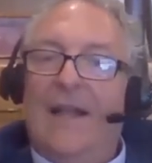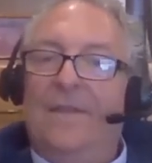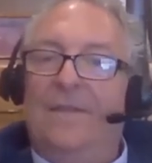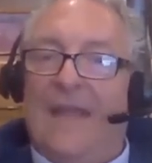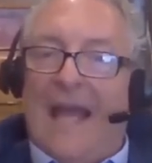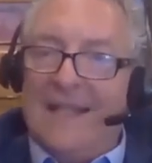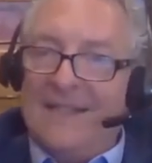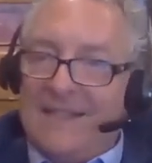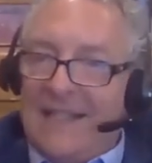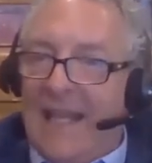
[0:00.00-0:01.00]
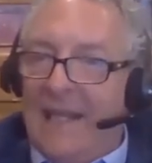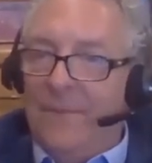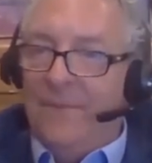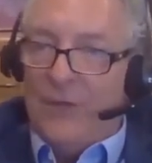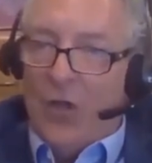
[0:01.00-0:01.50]
That
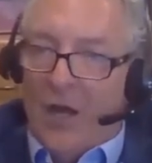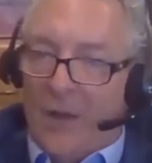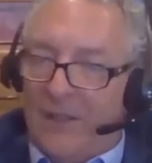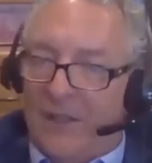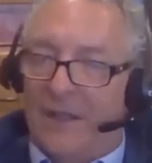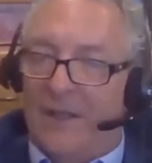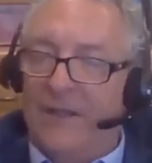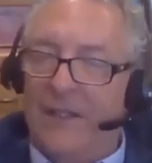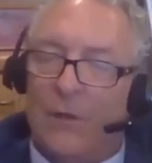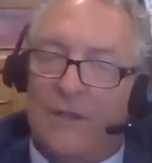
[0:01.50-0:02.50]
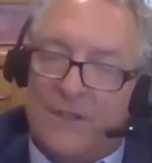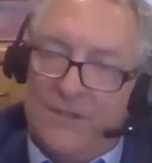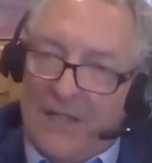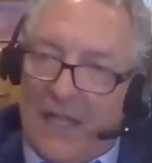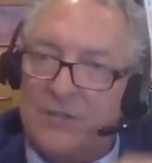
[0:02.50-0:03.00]
same phenomena, the
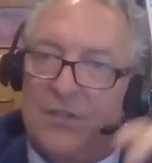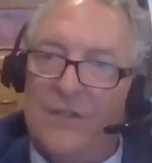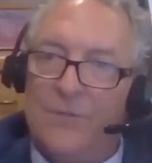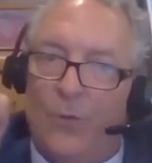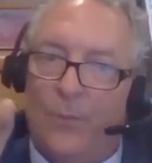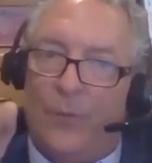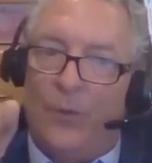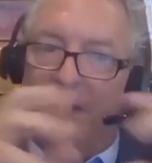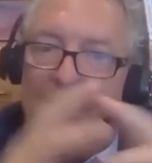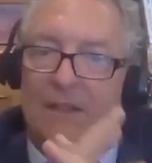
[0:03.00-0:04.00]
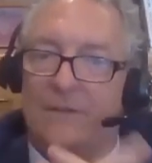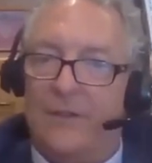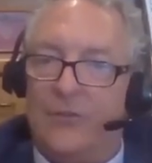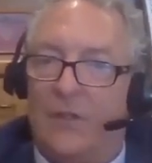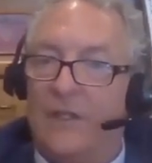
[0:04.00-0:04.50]
organization is more important than the
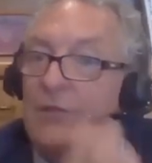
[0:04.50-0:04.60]
individual, is